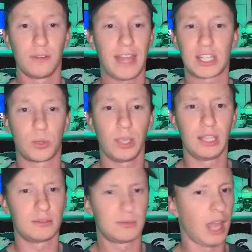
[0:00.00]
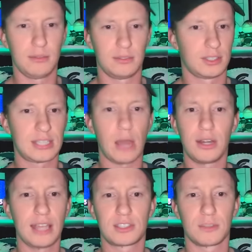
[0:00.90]
of that tweet I just
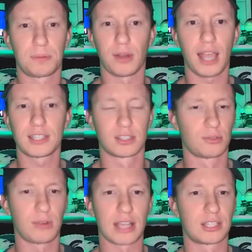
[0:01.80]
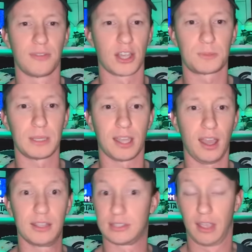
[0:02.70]
sounded as surprised as the rest of us
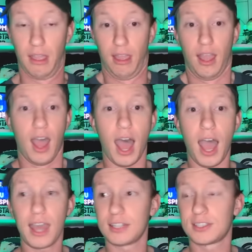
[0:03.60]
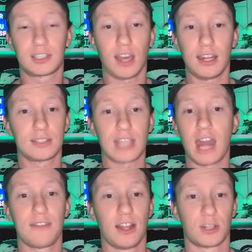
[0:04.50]
because I honestly thought he was out
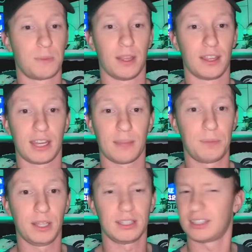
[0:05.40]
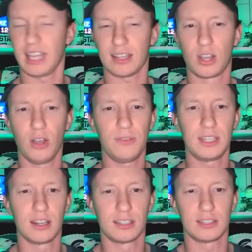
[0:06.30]
of eligibility. But that COVID
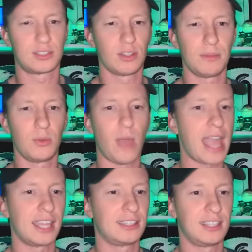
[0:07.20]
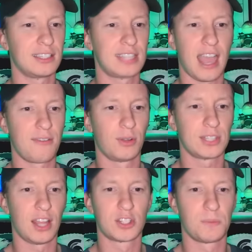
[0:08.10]
year did so many wacky things to everyone's
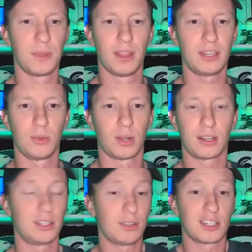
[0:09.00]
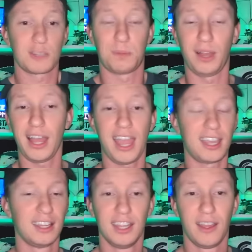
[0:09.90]
eligibility where you could just
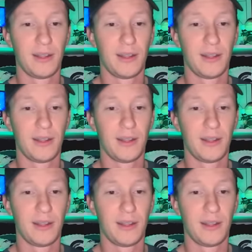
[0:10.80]
play